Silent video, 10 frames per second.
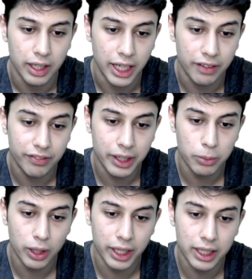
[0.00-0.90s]
Every
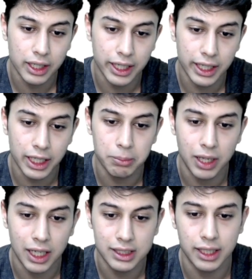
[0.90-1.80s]
body containing
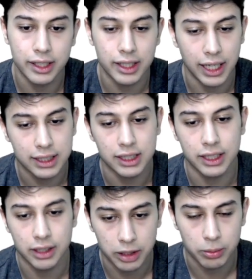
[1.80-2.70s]
mass attracts
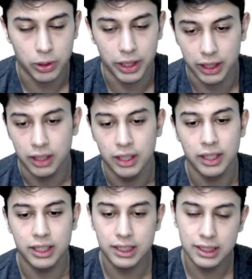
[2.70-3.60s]
another body.
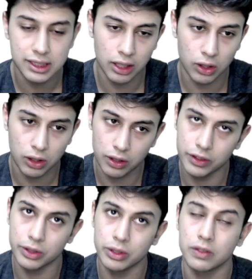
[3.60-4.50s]
This is the law of
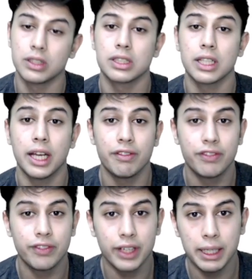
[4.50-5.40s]
the universe.
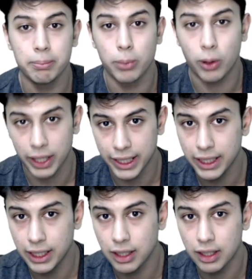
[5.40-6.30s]
Every
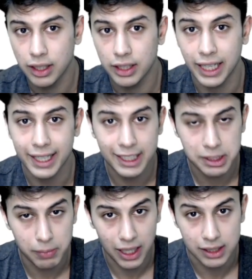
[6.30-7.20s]
body that has
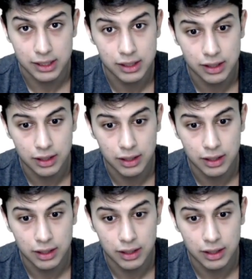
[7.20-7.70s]
mass